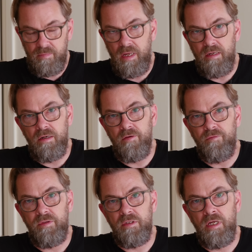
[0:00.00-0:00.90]
a lot
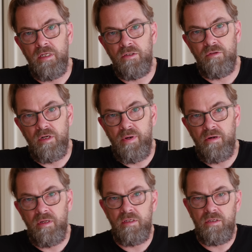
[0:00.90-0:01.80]
of this history
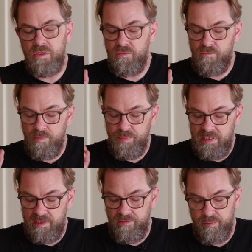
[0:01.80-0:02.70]
about it is just one
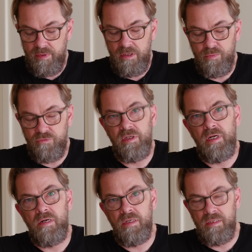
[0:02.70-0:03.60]
piece of aluminum drilled
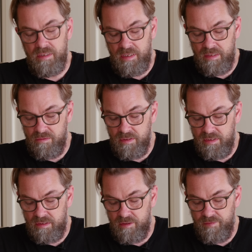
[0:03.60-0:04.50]
out and, and all
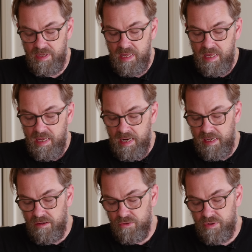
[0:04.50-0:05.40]
this stuff.
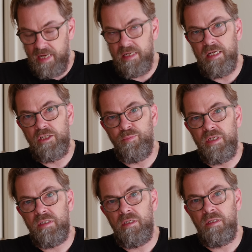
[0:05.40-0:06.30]
And it also had like
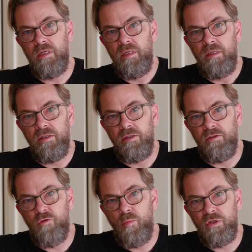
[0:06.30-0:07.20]
special
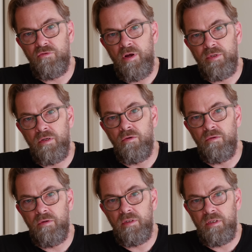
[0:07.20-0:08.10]
uh, rubber straps in
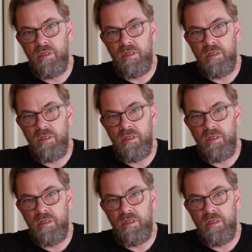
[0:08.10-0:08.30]
orange and